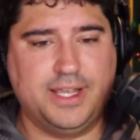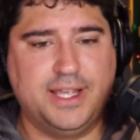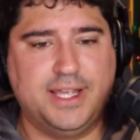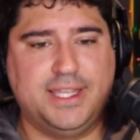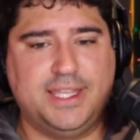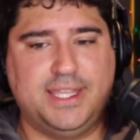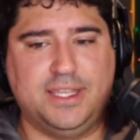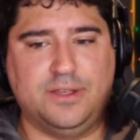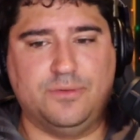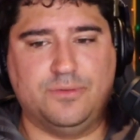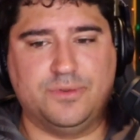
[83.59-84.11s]

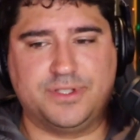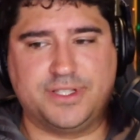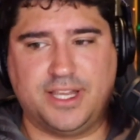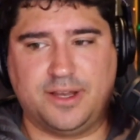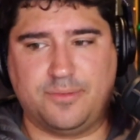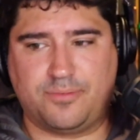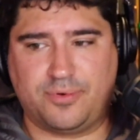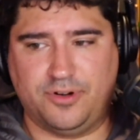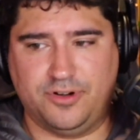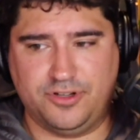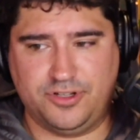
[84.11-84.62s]
He was a
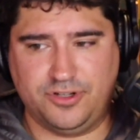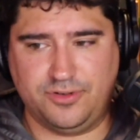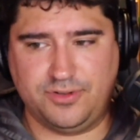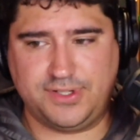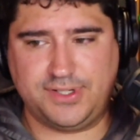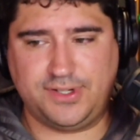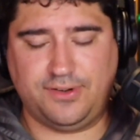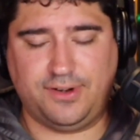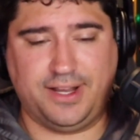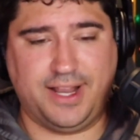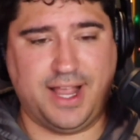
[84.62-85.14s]

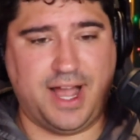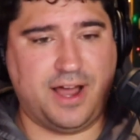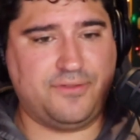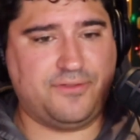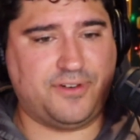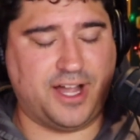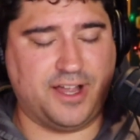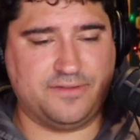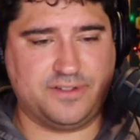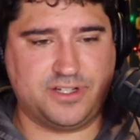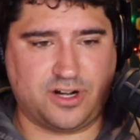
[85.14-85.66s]
producer. He got
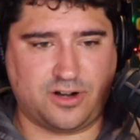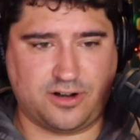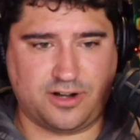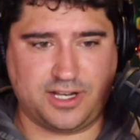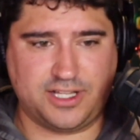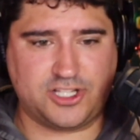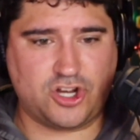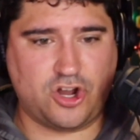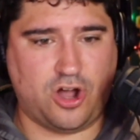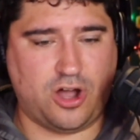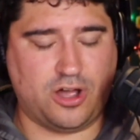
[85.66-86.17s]
five targets,
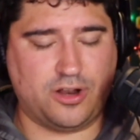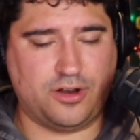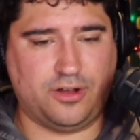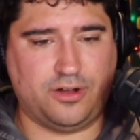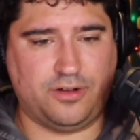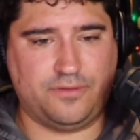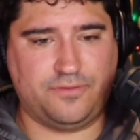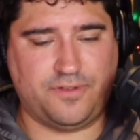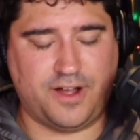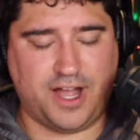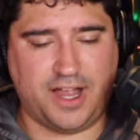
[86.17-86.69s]
caught all
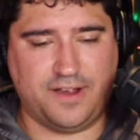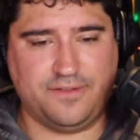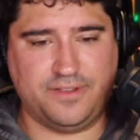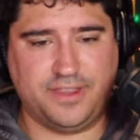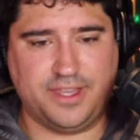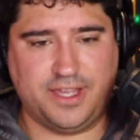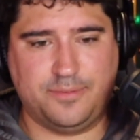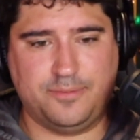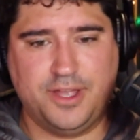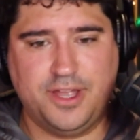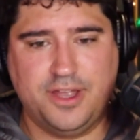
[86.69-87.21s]
five of
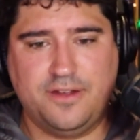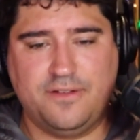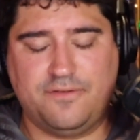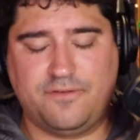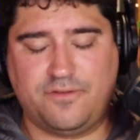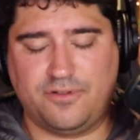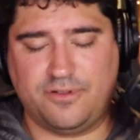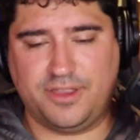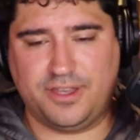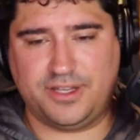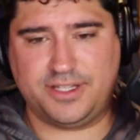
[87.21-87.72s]
them for
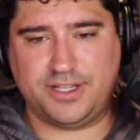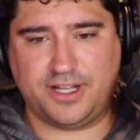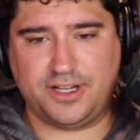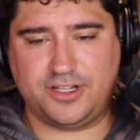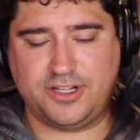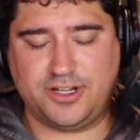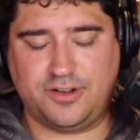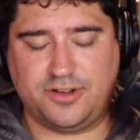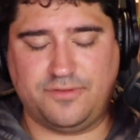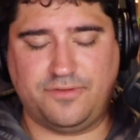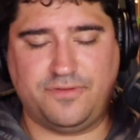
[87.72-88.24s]
the
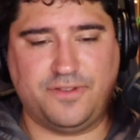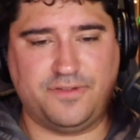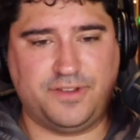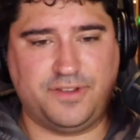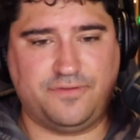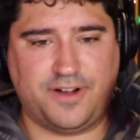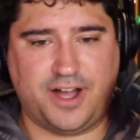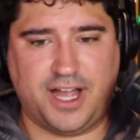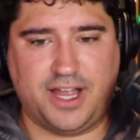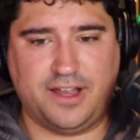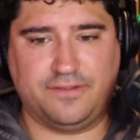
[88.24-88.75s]
touchdown,
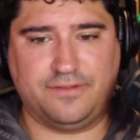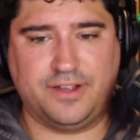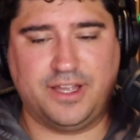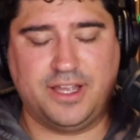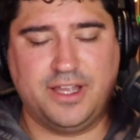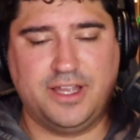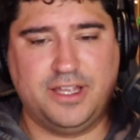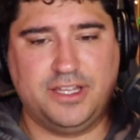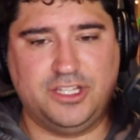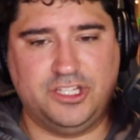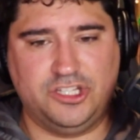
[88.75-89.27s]
55
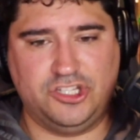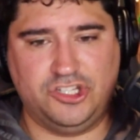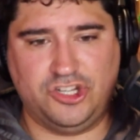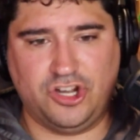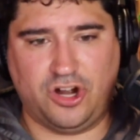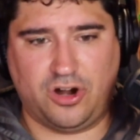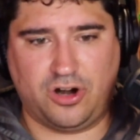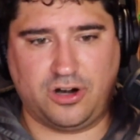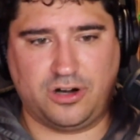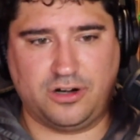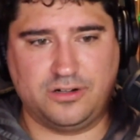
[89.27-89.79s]

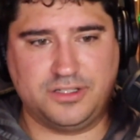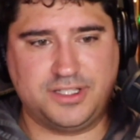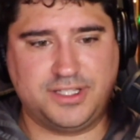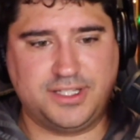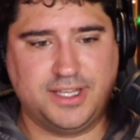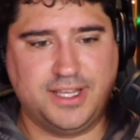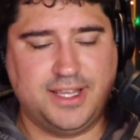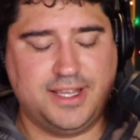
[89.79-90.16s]
yards.